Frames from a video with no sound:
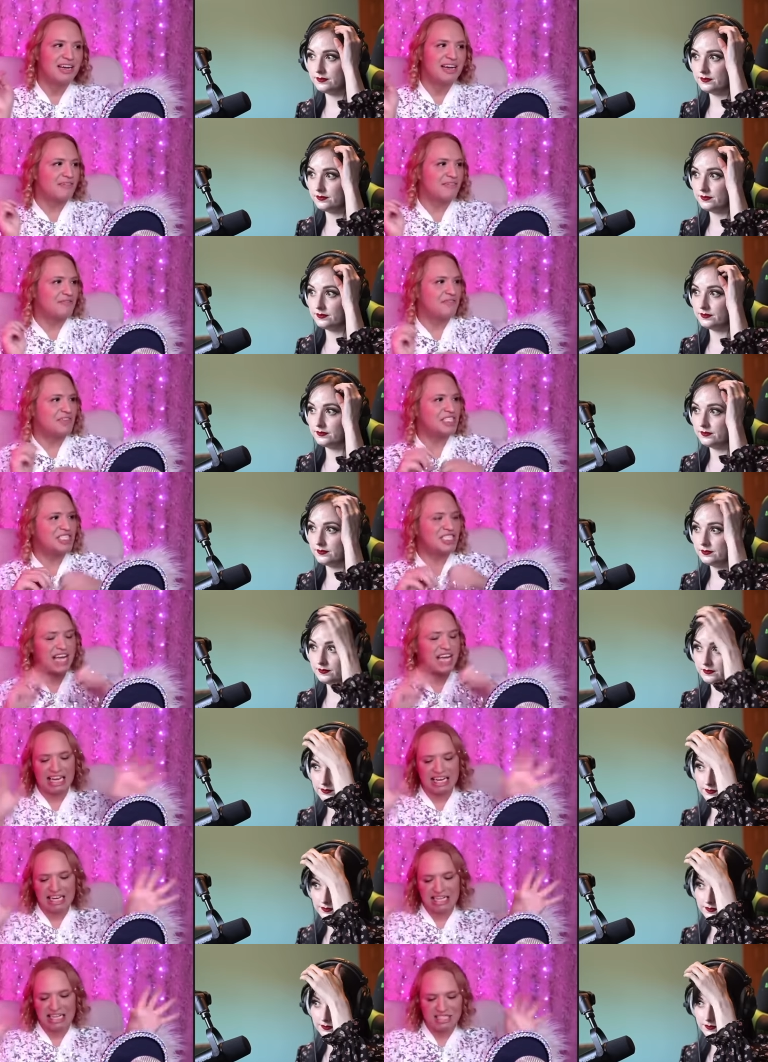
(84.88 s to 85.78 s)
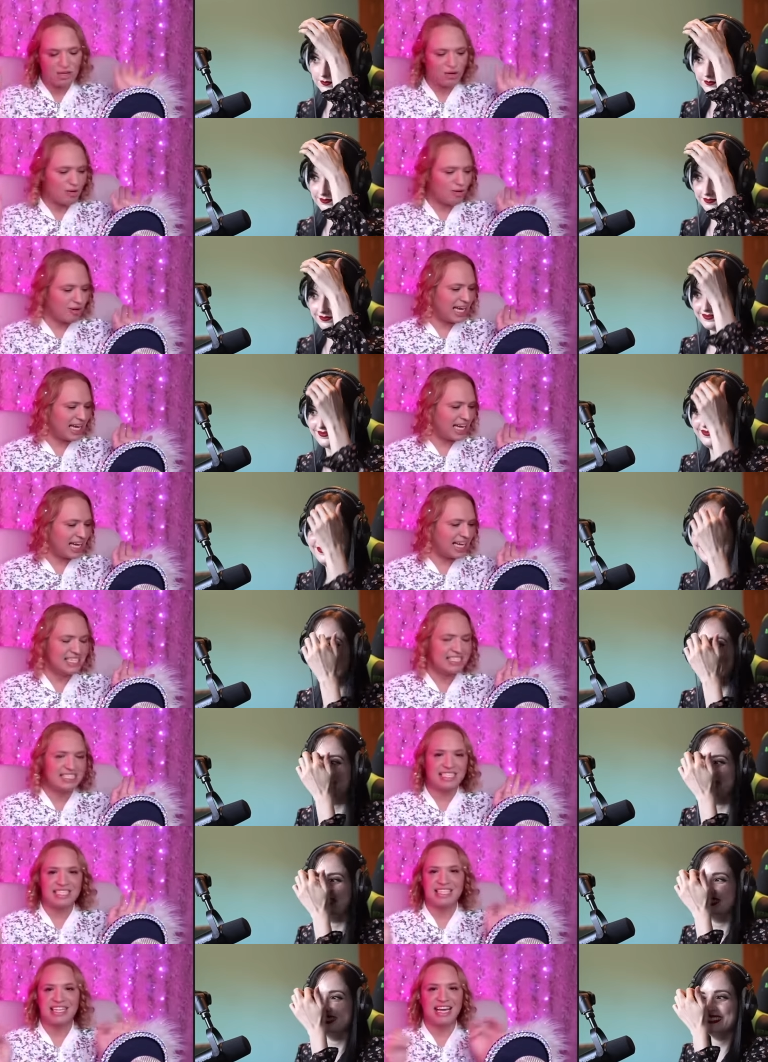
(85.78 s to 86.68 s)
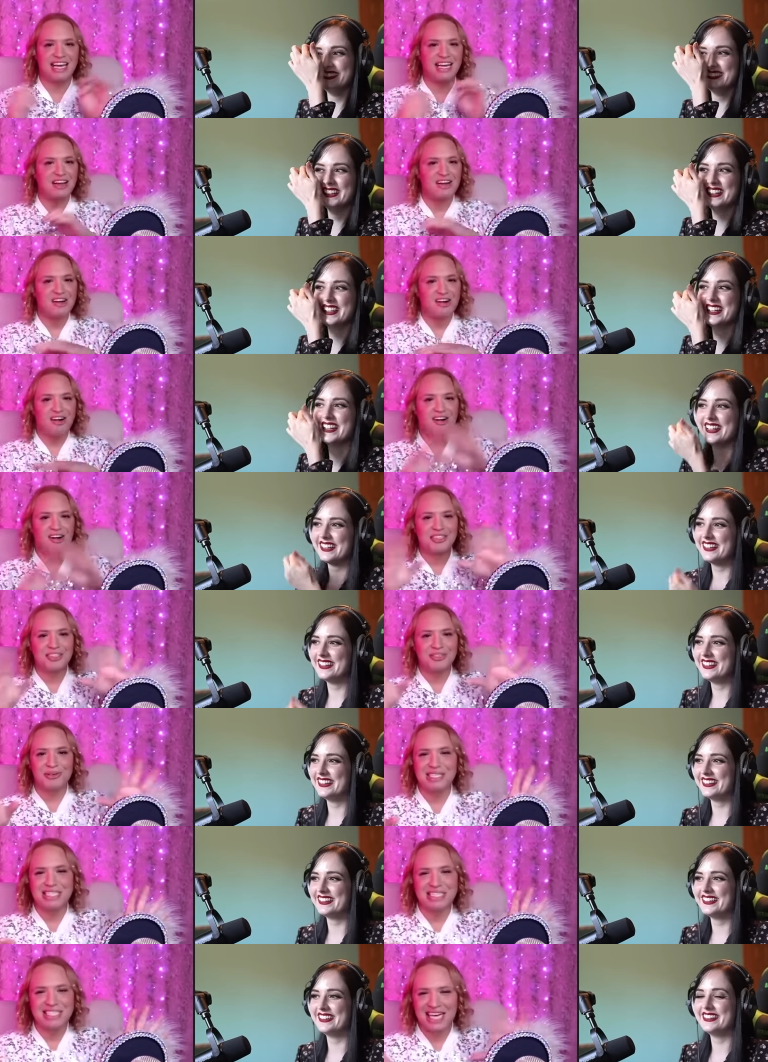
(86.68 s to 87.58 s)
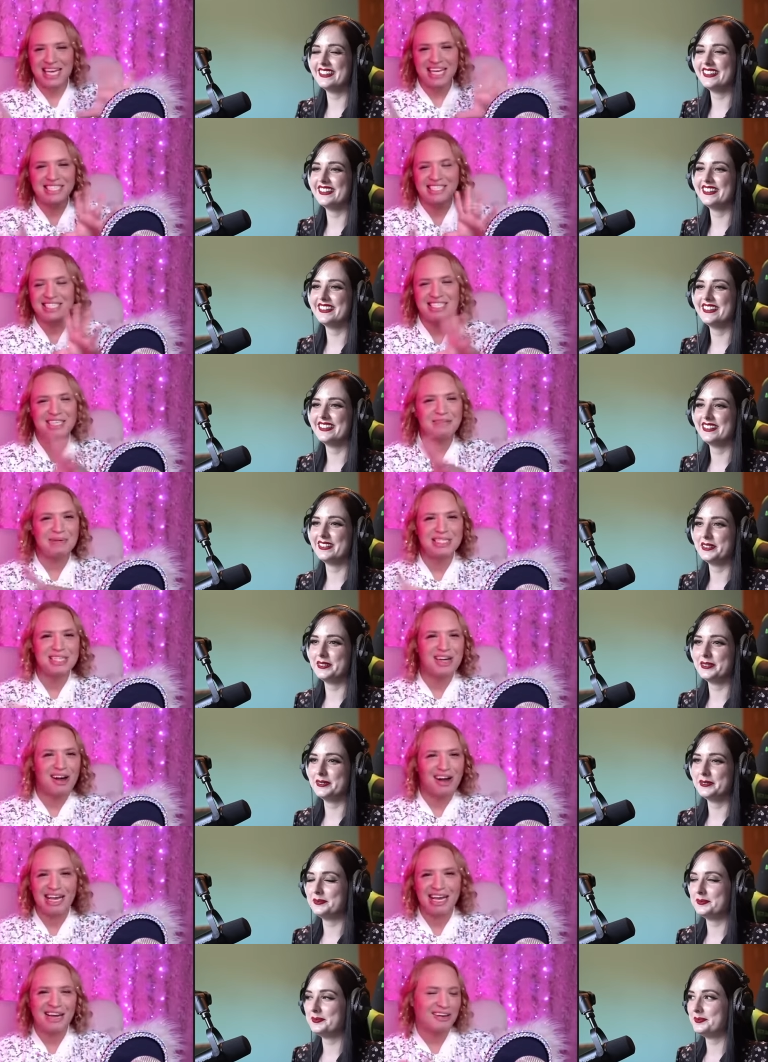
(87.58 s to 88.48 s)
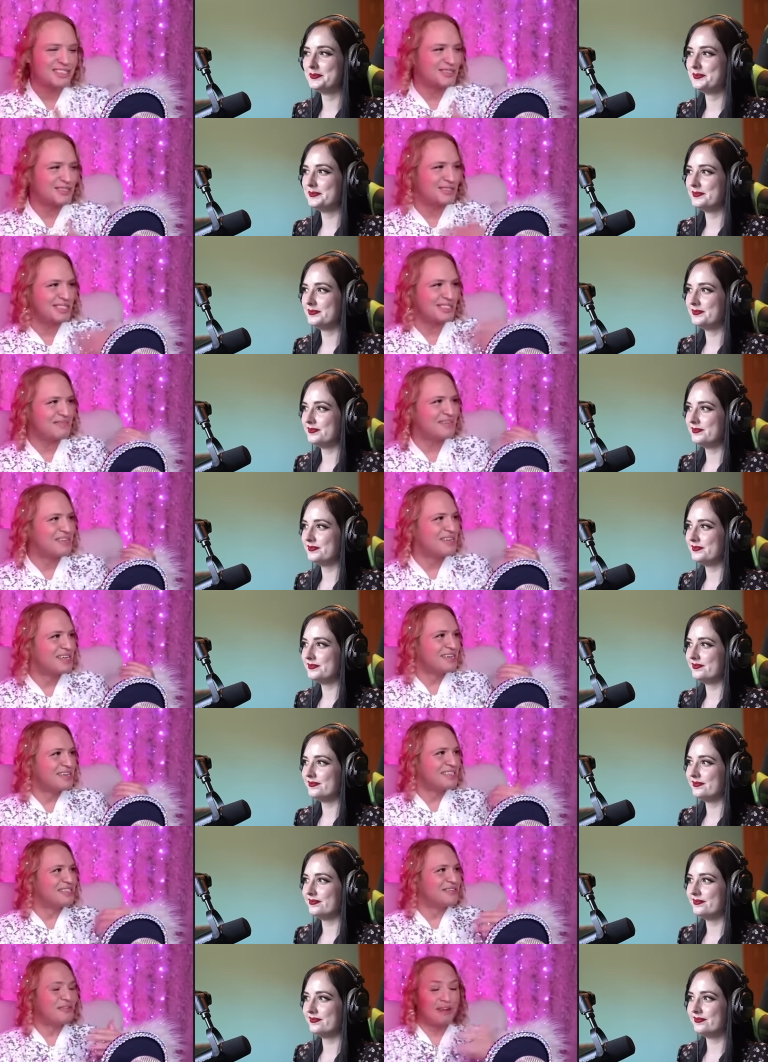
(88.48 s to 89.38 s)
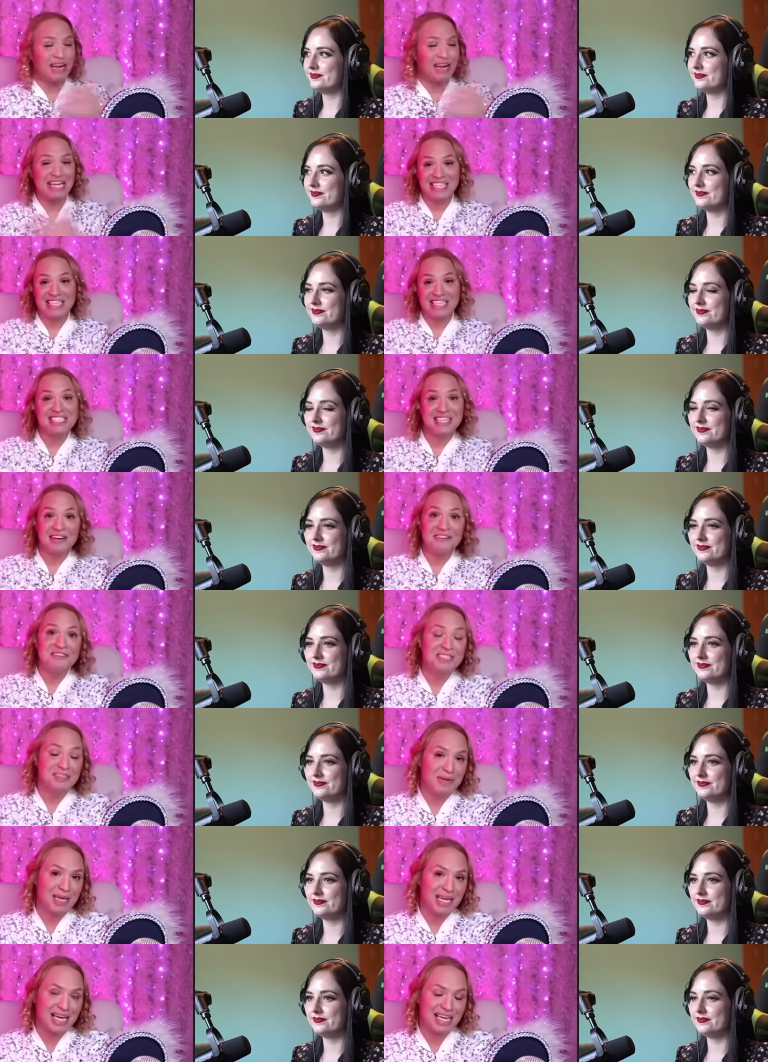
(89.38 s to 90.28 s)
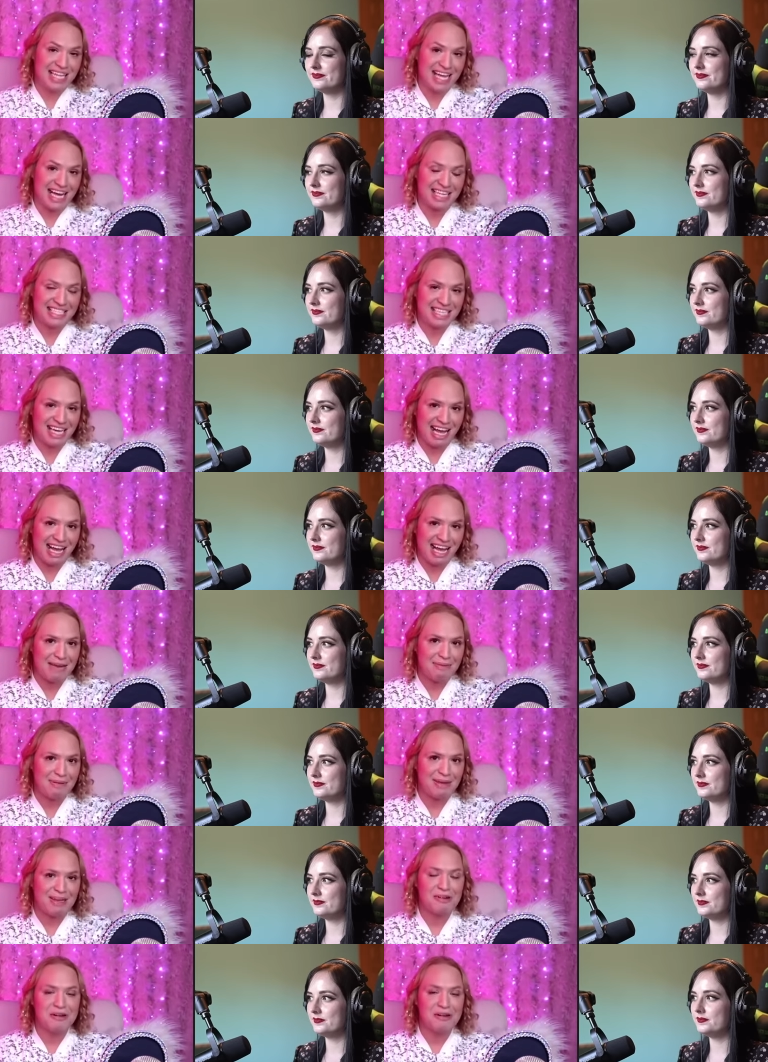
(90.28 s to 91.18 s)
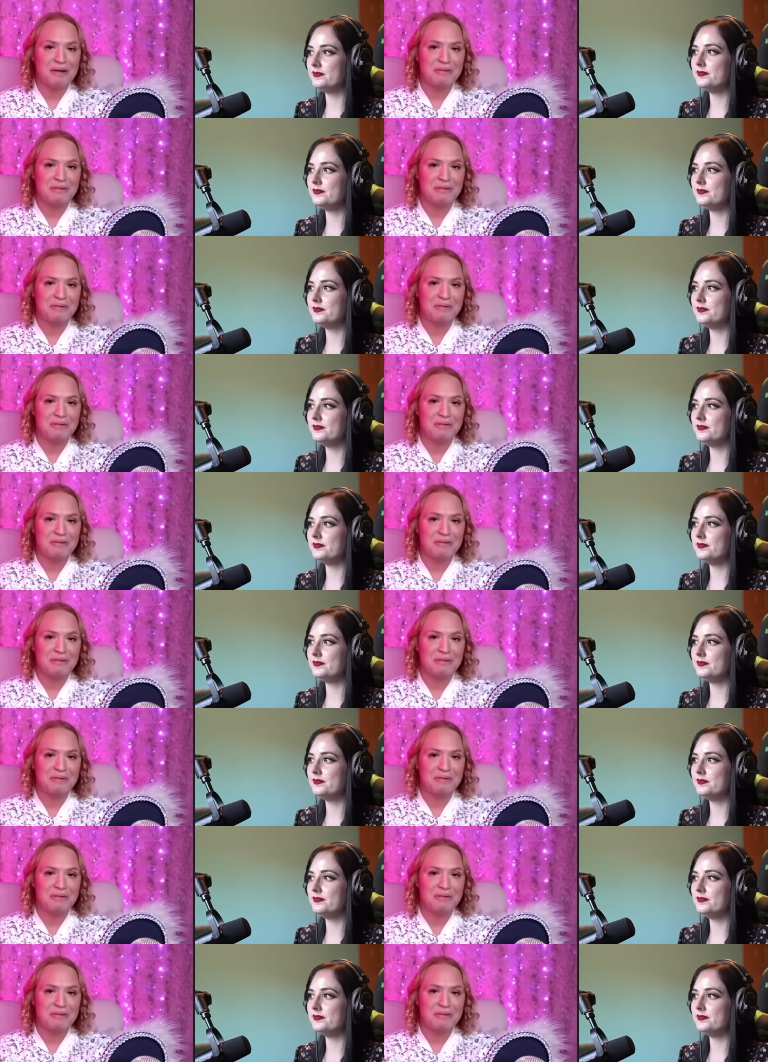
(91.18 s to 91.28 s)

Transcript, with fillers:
Speaker 1: vagina toys and like all sorts of things. And she'd be talking all sorts of crazy stuff to me at that time, you know, and mm. I